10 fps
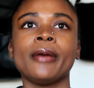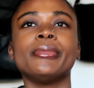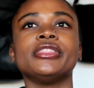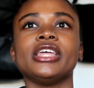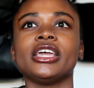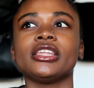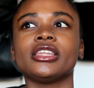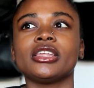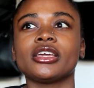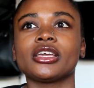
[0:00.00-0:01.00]
but
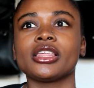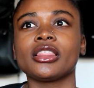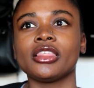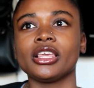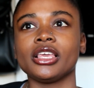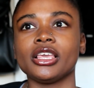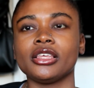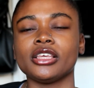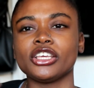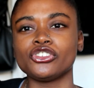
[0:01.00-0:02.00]
then
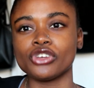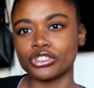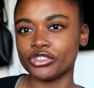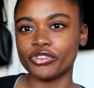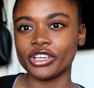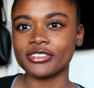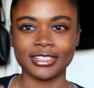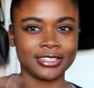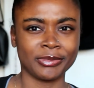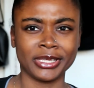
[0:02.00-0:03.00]
the instruction video
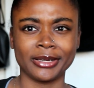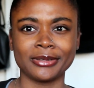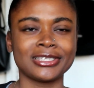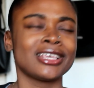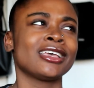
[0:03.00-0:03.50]
said something else.